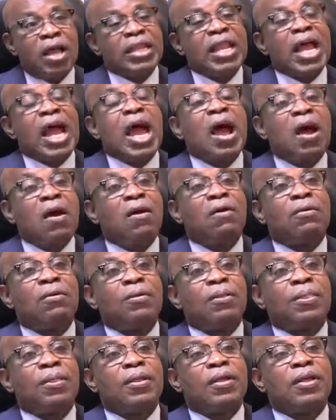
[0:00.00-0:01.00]

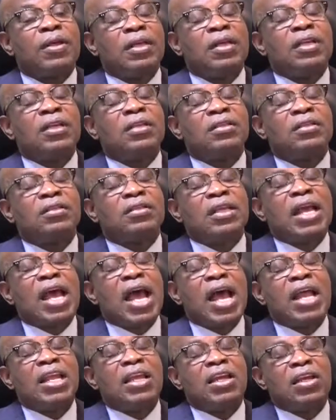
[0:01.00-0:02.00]
now is
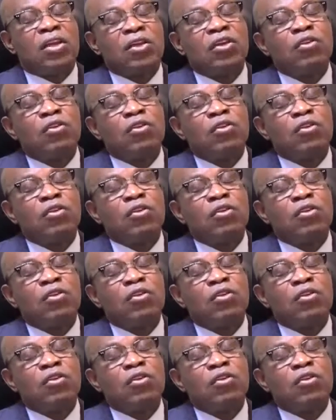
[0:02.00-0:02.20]
at a